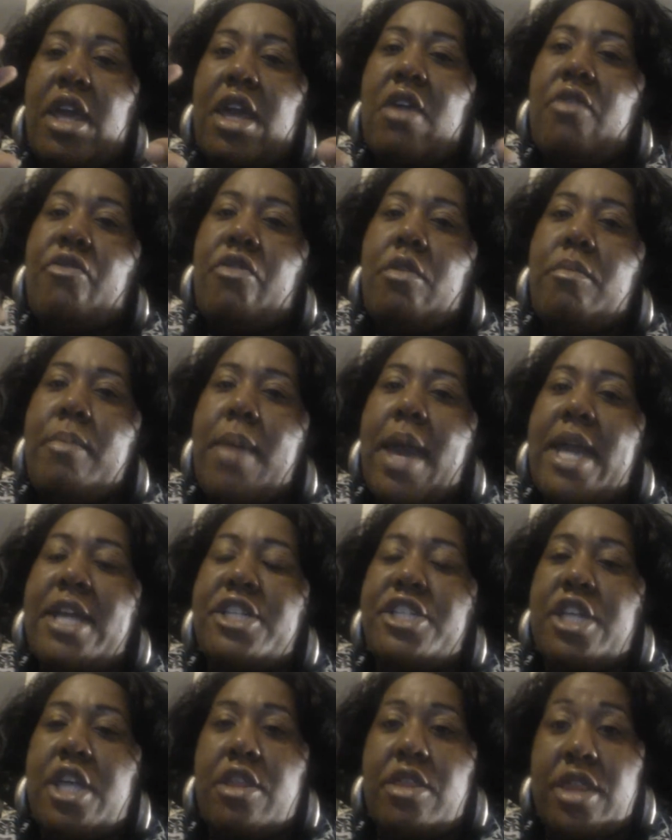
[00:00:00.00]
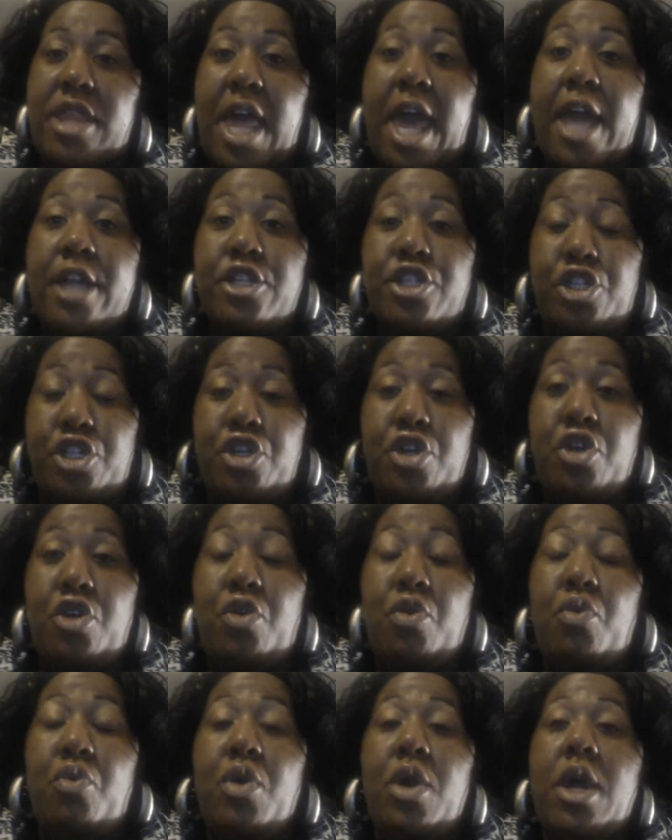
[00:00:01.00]
information that
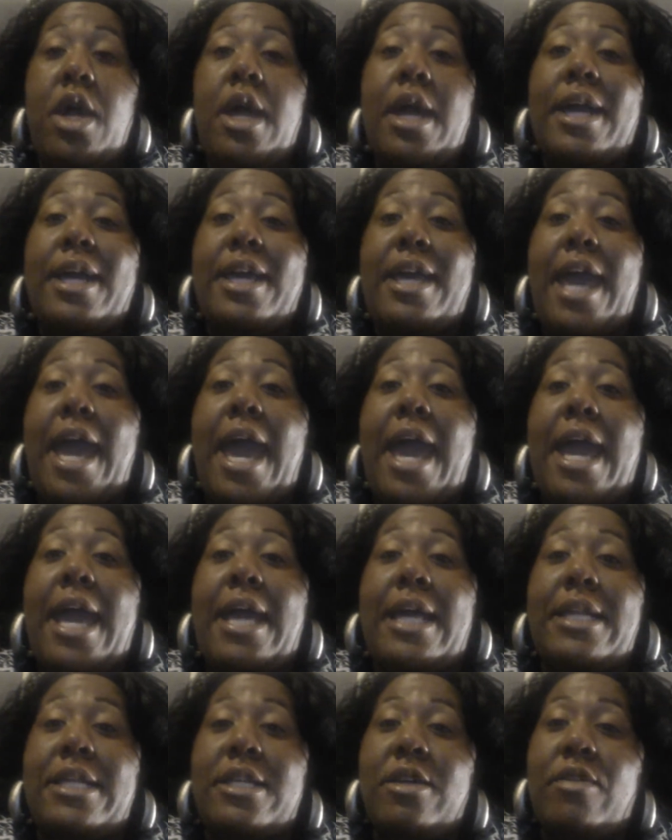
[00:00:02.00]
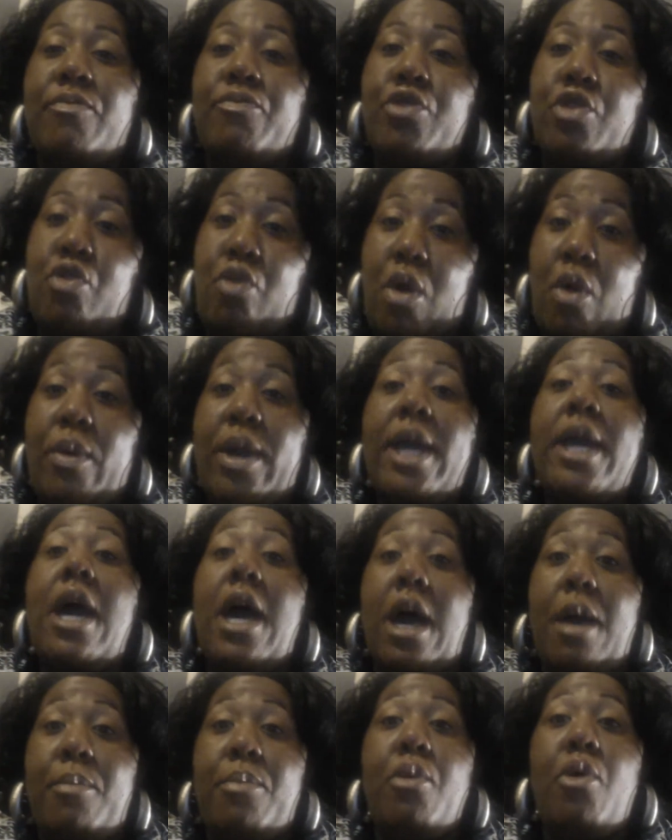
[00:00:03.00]
you gained growing
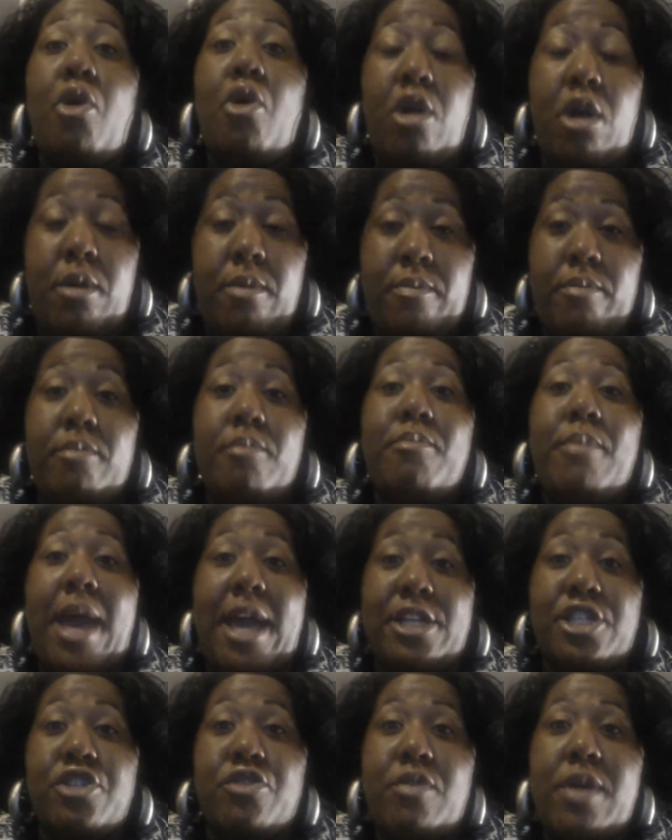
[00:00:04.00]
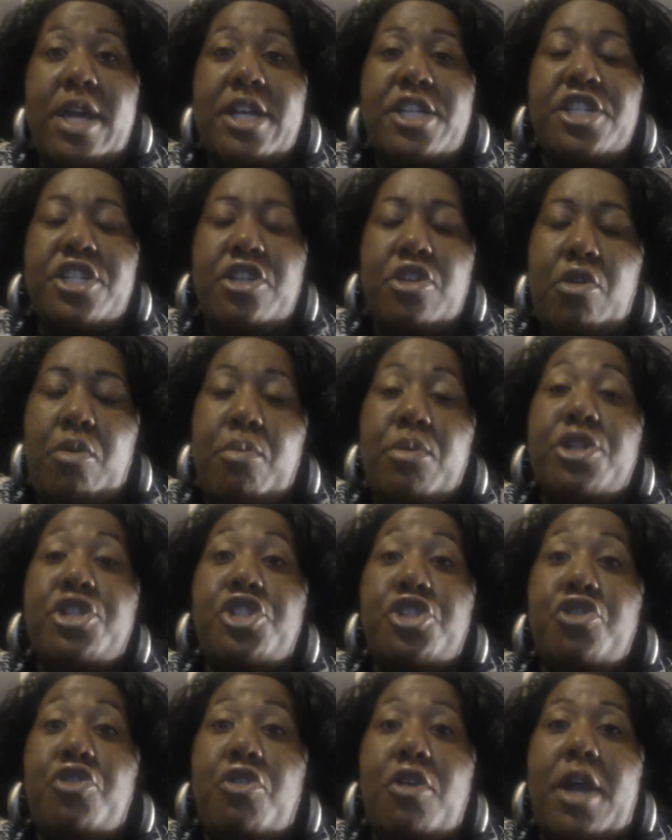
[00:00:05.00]
up, or maturation or
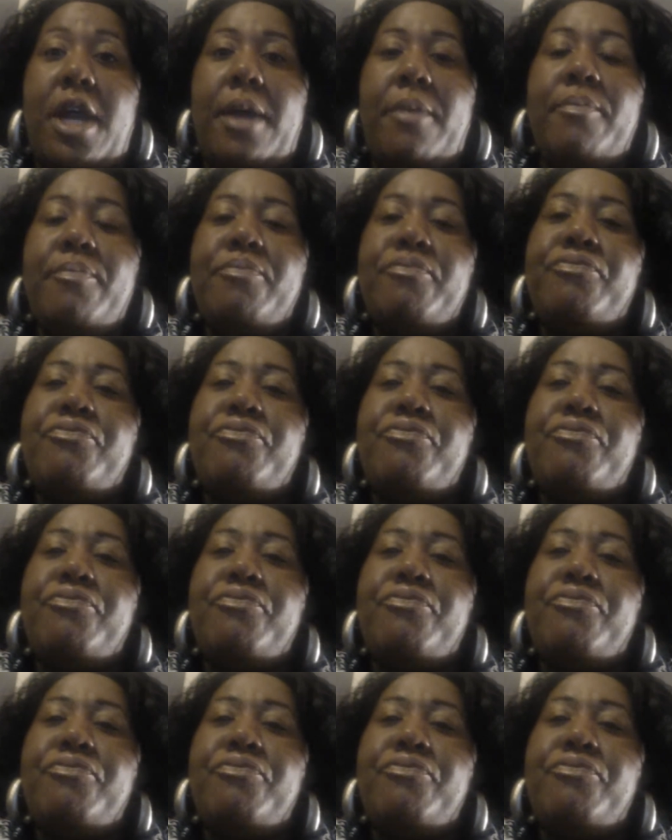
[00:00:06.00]
maturing,